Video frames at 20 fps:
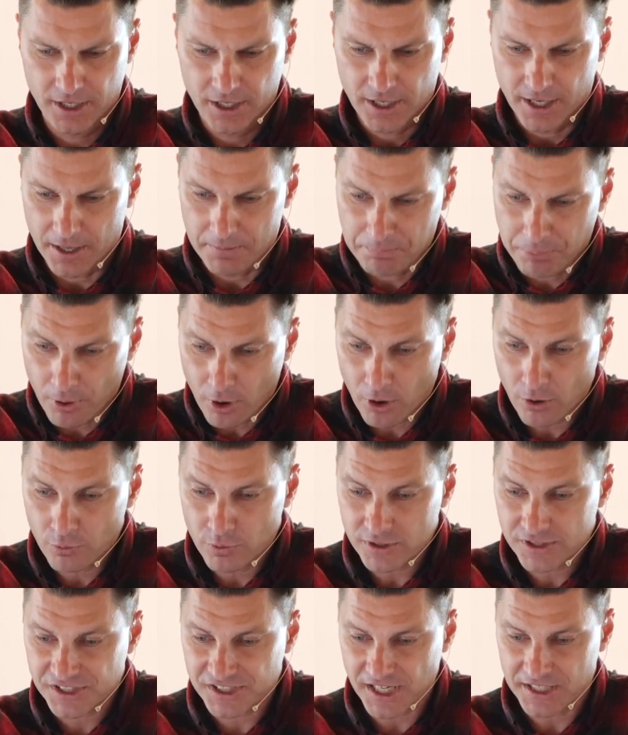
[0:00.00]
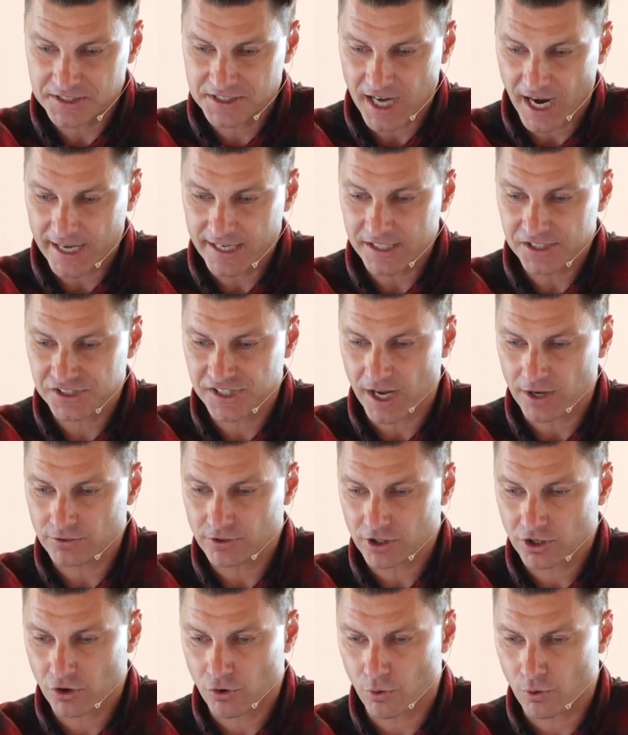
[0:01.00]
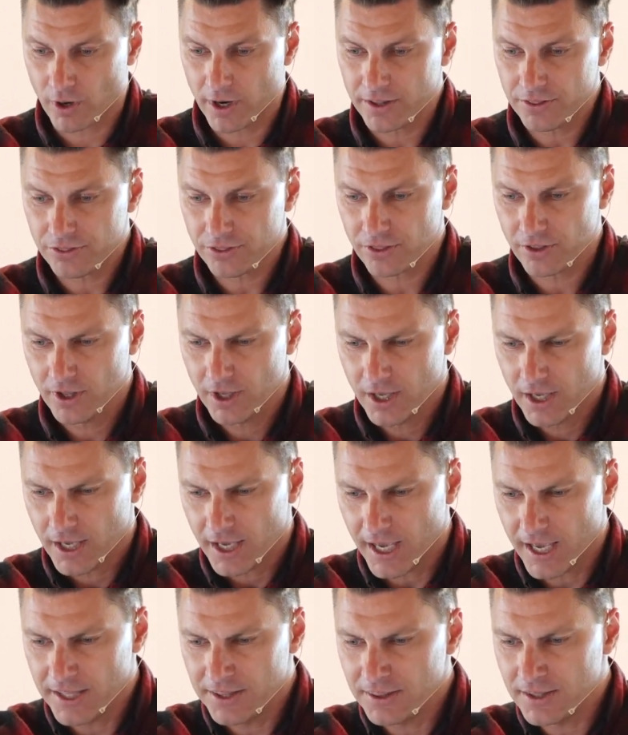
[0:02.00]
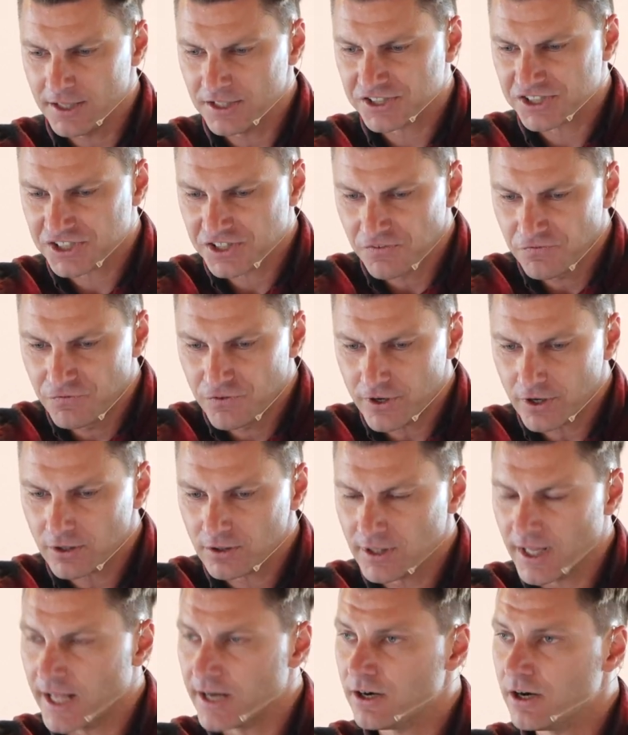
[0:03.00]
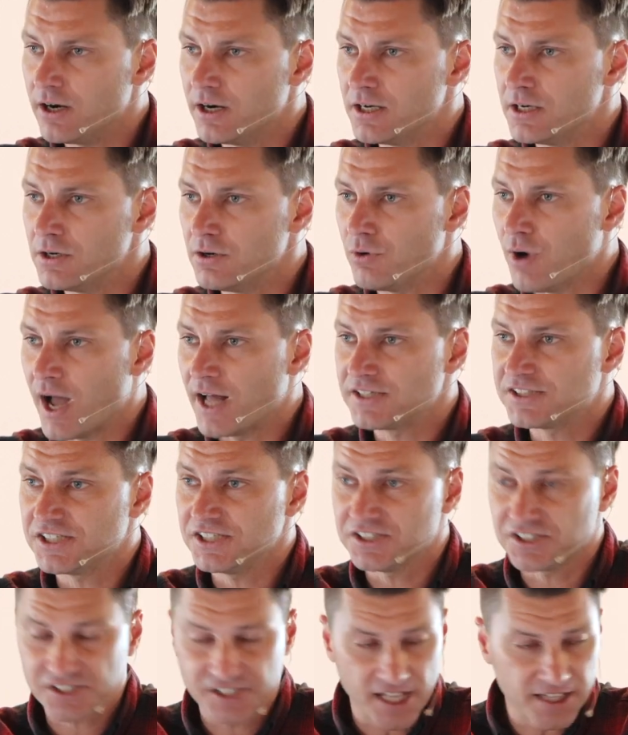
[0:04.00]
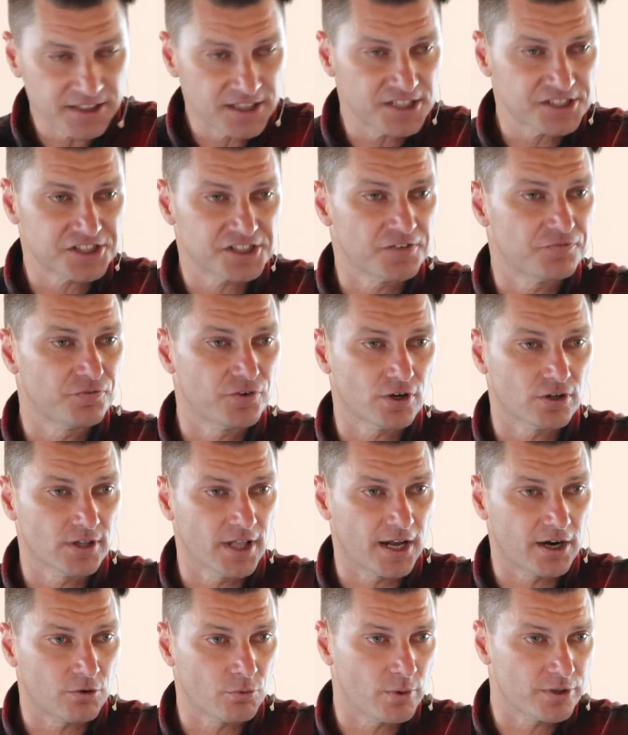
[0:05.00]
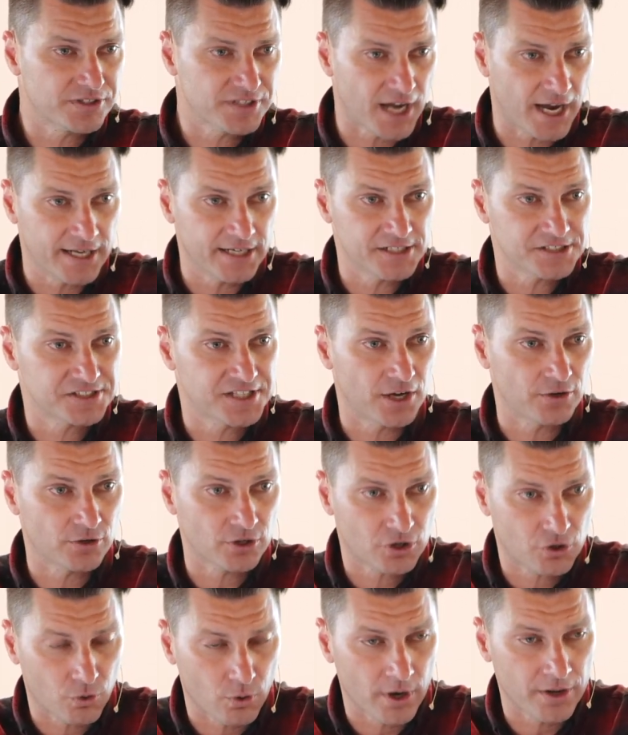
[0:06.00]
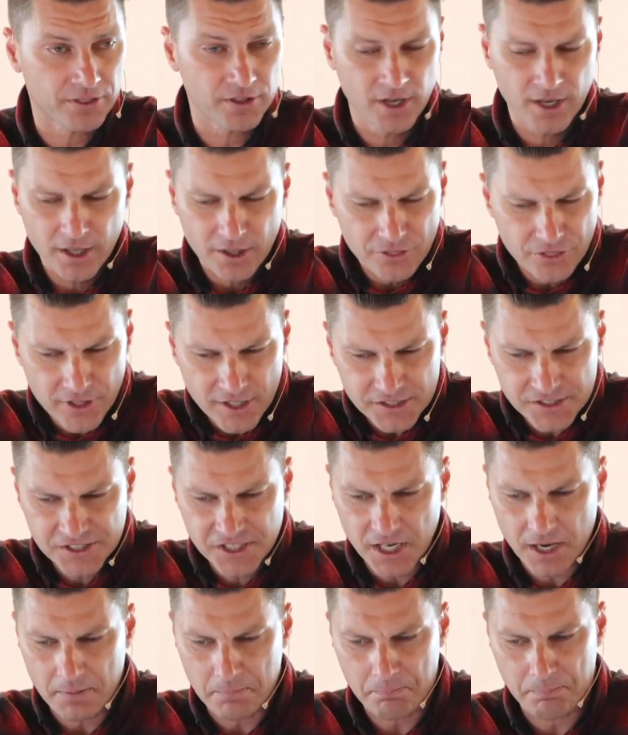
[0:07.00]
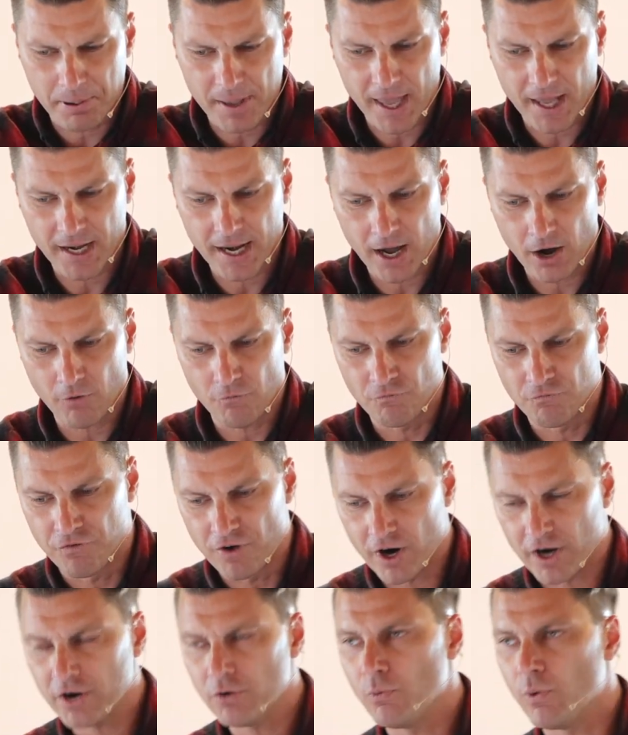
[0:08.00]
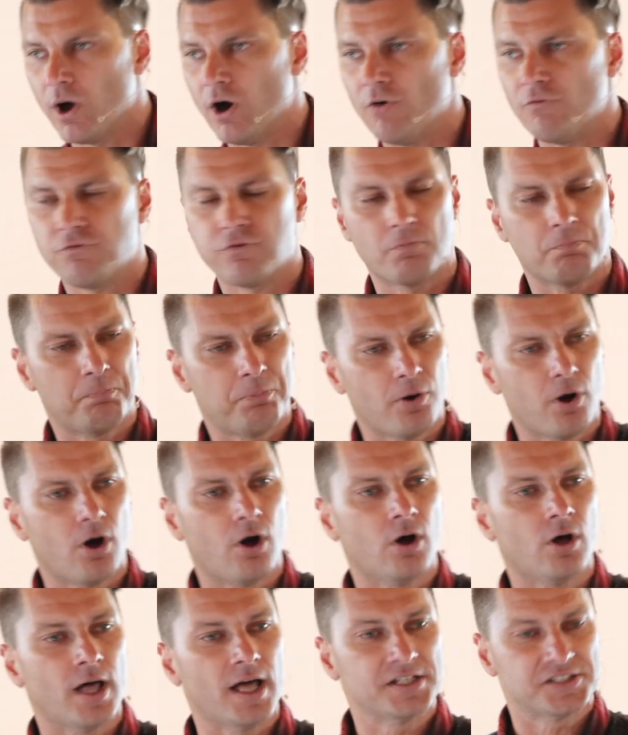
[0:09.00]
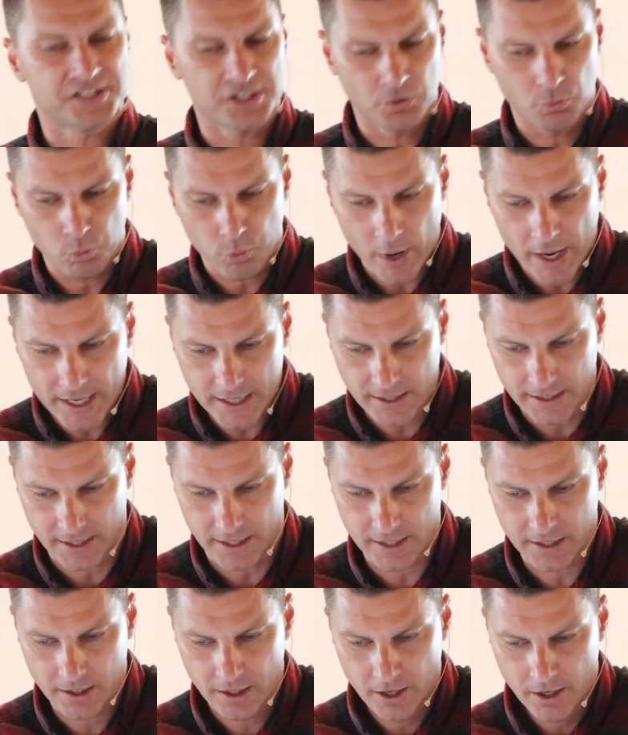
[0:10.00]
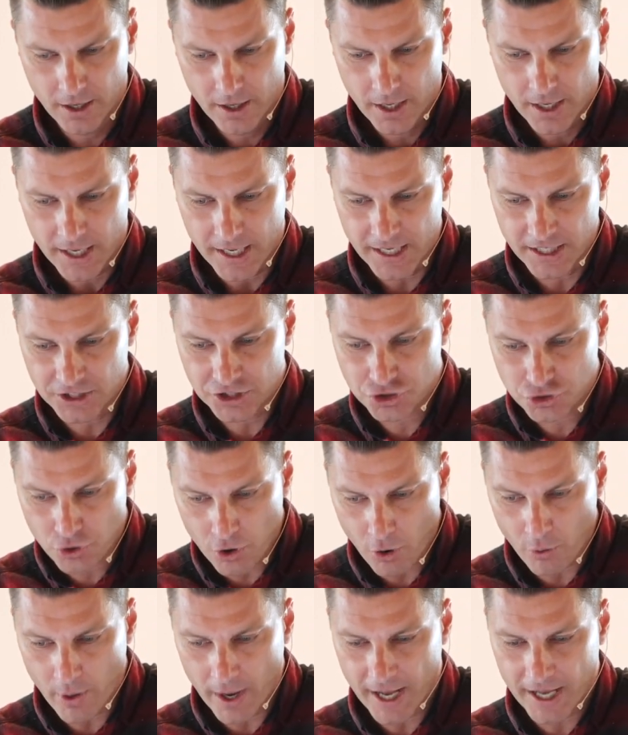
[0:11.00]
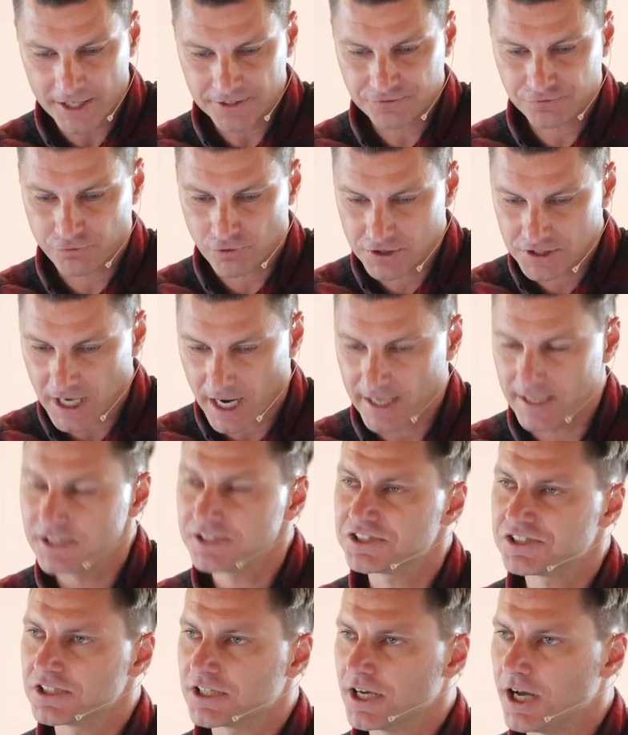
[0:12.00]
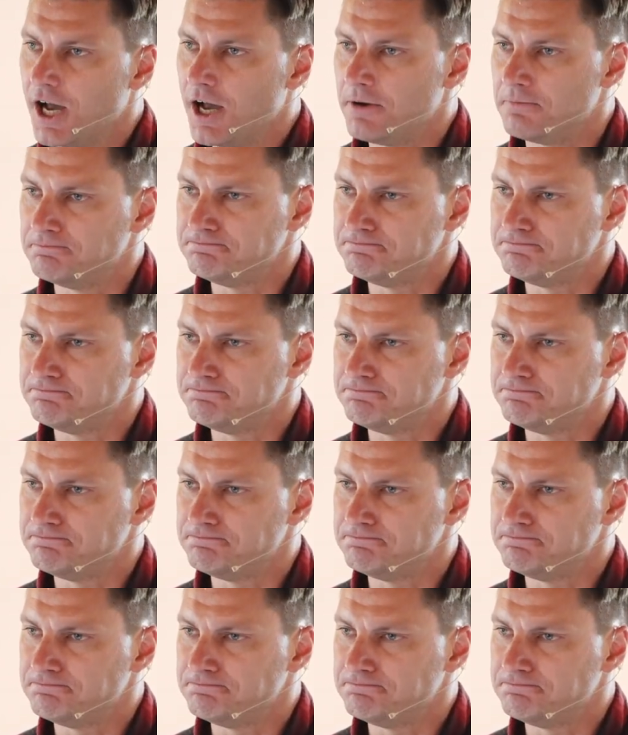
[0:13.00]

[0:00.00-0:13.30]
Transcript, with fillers: And Paul would send Titus down to Corinth and this severe letter, as he sent this severe letter with Titus down to Corinth, things didn't pan out very well for Paul as he waited in Troas for Titus to come.